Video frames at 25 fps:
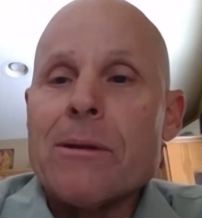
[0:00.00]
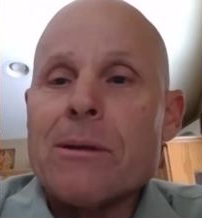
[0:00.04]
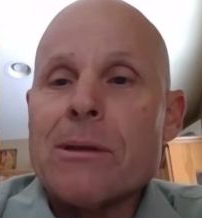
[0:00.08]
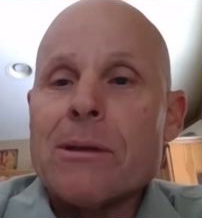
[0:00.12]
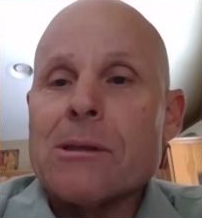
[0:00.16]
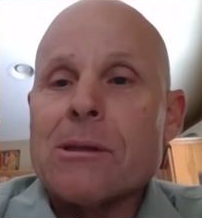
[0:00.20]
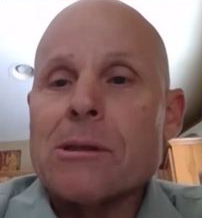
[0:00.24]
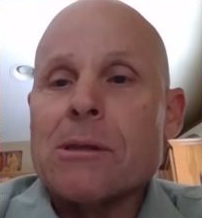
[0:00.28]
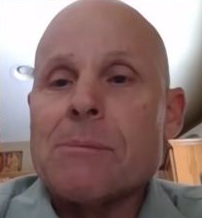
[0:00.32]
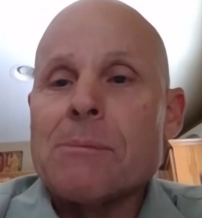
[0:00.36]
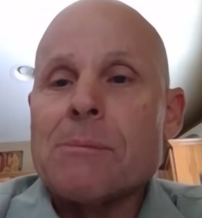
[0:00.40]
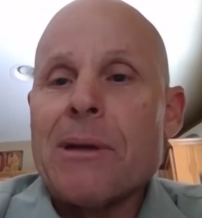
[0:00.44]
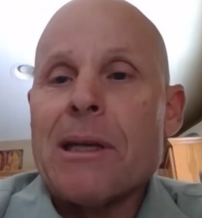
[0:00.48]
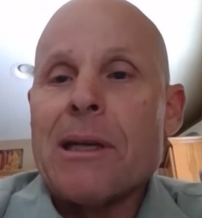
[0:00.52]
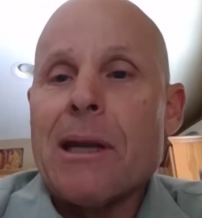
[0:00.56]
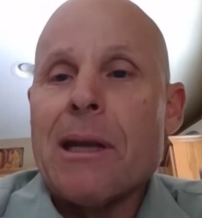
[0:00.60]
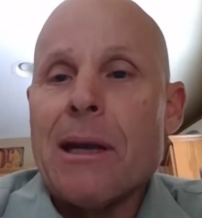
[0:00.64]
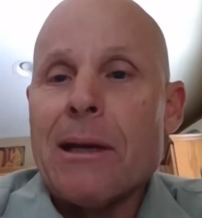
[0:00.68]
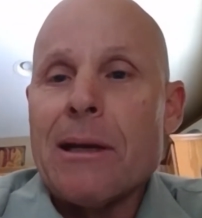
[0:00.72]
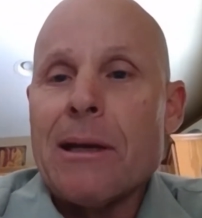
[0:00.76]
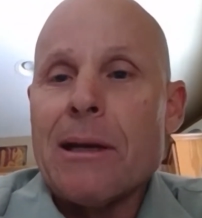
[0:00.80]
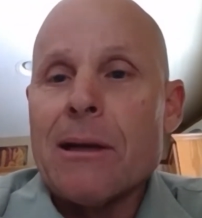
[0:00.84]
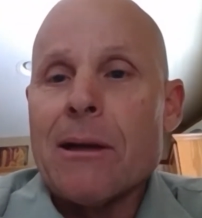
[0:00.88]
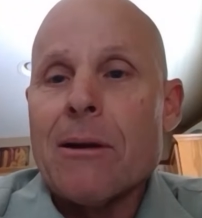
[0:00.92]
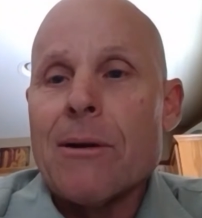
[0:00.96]
This is
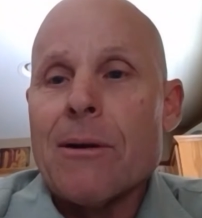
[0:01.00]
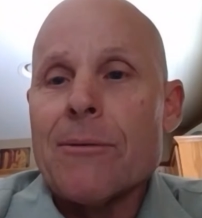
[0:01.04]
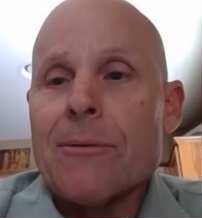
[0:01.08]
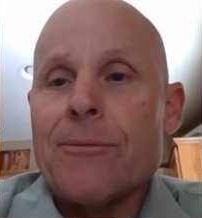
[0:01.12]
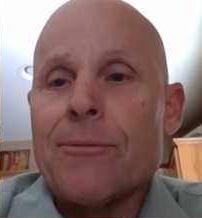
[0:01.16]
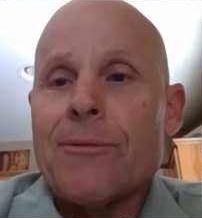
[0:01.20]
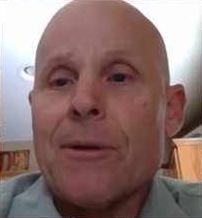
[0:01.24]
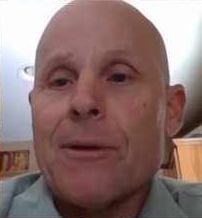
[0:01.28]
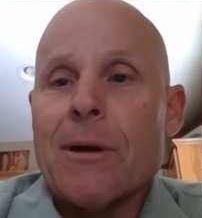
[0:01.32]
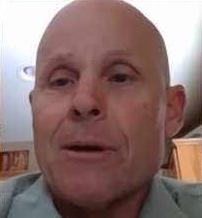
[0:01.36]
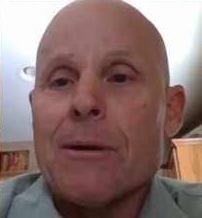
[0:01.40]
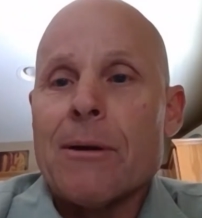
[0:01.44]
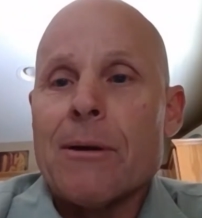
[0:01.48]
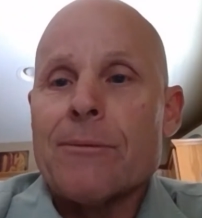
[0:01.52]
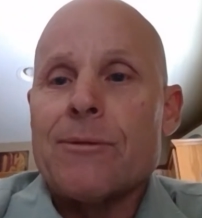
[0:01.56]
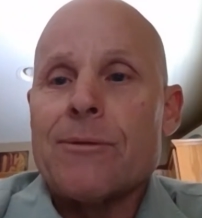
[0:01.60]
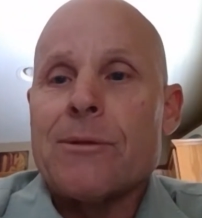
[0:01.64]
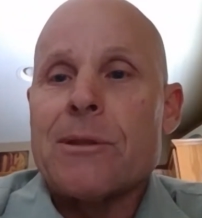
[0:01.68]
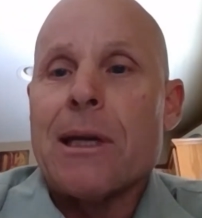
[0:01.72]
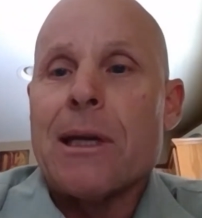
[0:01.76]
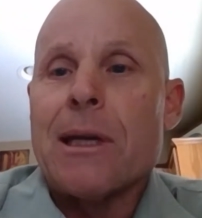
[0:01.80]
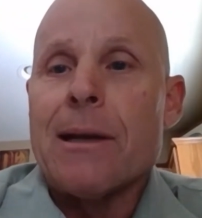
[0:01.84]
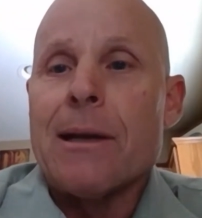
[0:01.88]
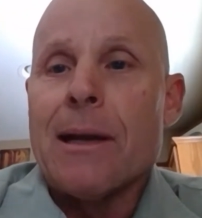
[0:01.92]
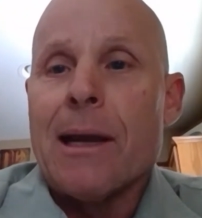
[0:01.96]
beginning of
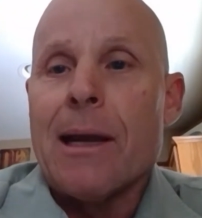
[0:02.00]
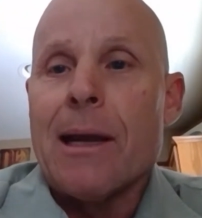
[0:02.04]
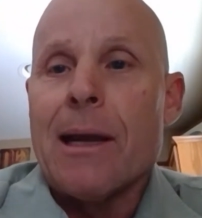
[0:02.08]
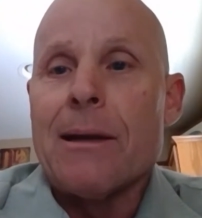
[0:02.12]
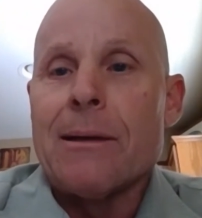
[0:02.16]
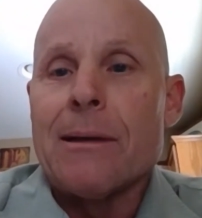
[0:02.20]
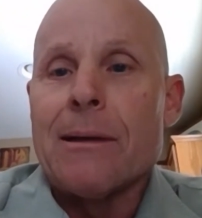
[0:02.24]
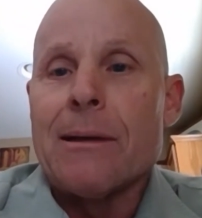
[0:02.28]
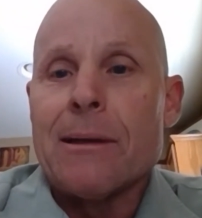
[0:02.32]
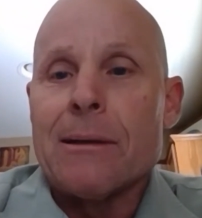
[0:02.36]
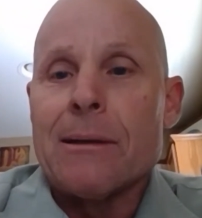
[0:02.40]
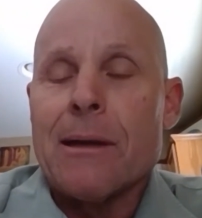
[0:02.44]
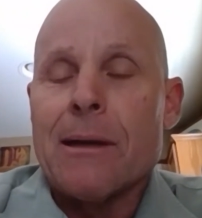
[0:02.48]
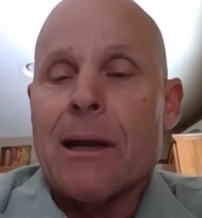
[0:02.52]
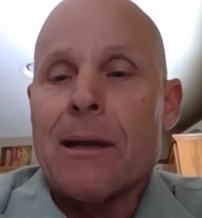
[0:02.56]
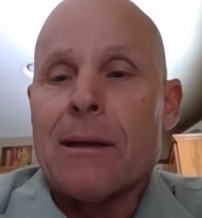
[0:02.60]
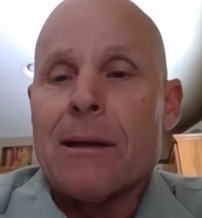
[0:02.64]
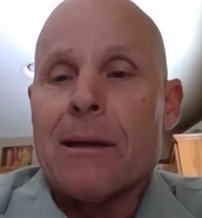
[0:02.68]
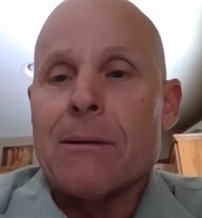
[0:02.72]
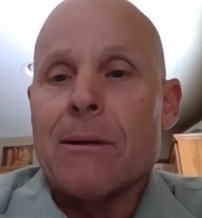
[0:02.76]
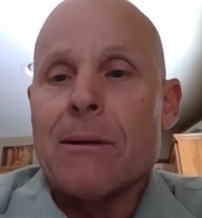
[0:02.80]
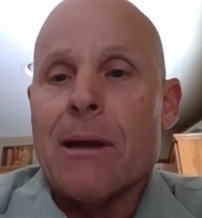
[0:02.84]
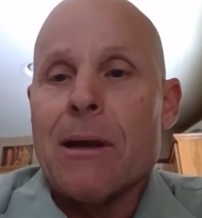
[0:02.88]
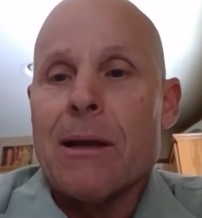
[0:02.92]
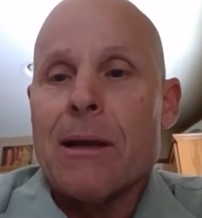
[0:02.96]
CNN
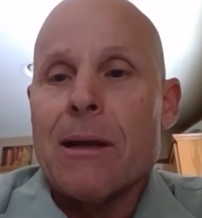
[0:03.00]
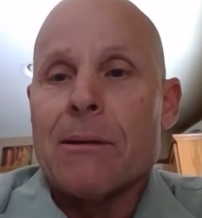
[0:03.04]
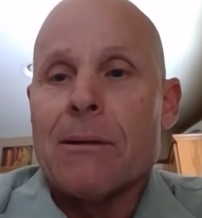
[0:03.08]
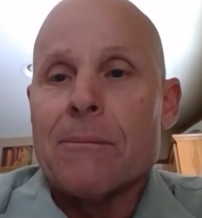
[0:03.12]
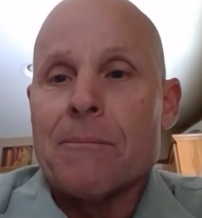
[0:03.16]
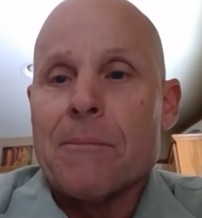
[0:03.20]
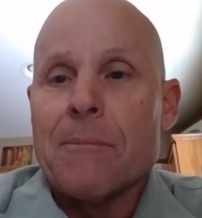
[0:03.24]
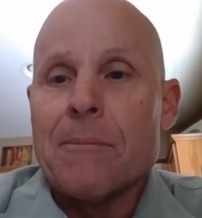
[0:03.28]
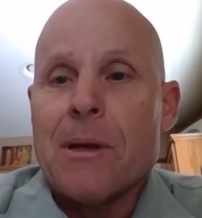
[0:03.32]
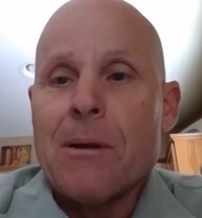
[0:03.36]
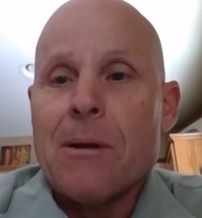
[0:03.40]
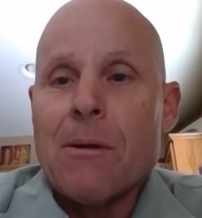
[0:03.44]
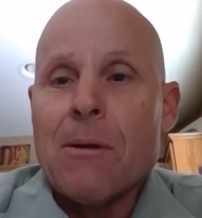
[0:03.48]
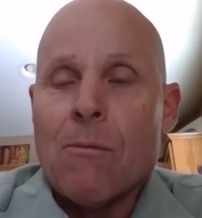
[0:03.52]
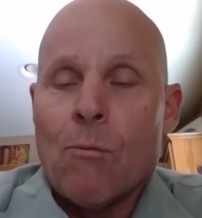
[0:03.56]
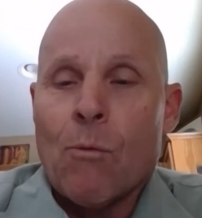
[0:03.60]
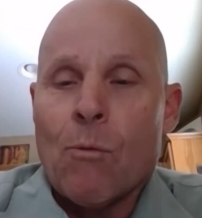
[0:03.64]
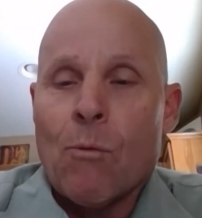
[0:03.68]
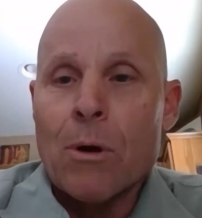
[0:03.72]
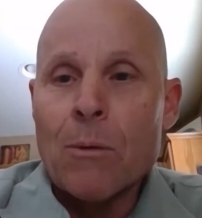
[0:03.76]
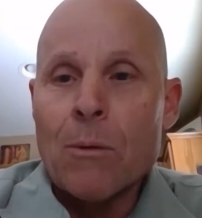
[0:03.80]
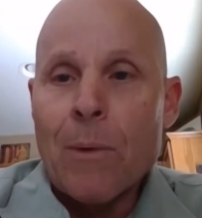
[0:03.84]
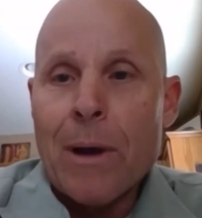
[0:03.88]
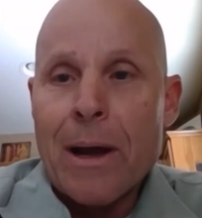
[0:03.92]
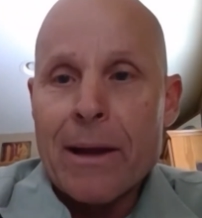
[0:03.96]
and
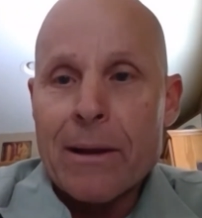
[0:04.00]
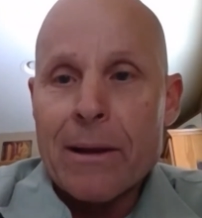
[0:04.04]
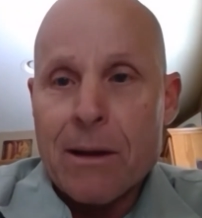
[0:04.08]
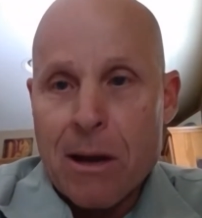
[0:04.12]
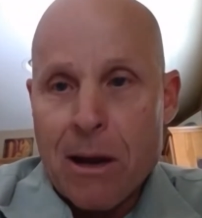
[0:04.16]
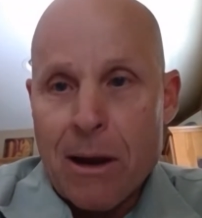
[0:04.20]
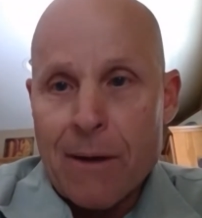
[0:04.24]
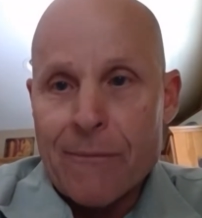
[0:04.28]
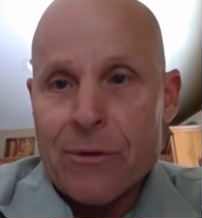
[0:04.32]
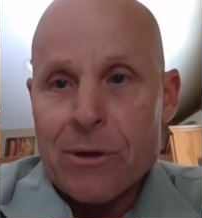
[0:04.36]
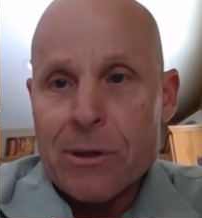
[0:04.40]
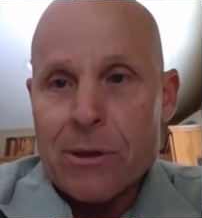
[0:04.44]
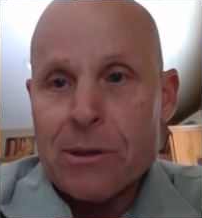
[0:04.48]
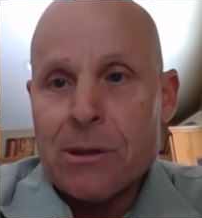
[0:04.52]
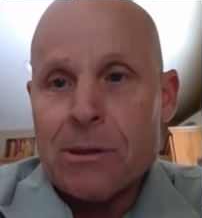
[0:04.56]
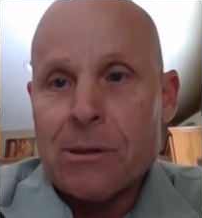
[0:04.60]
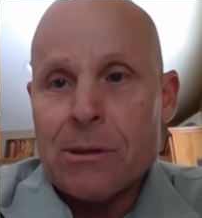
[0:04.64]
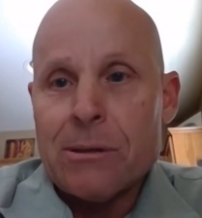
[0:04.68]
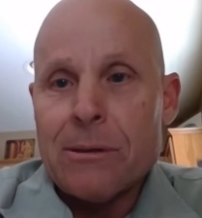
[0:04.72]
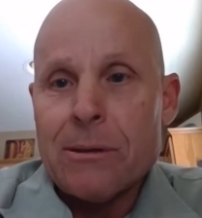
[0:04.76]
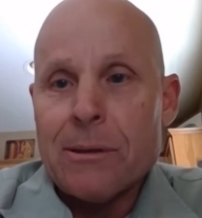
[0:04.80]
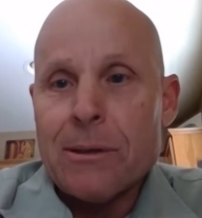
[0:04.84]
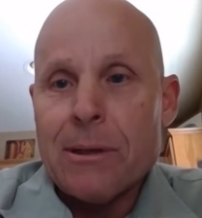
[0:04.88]
worldwide coverage.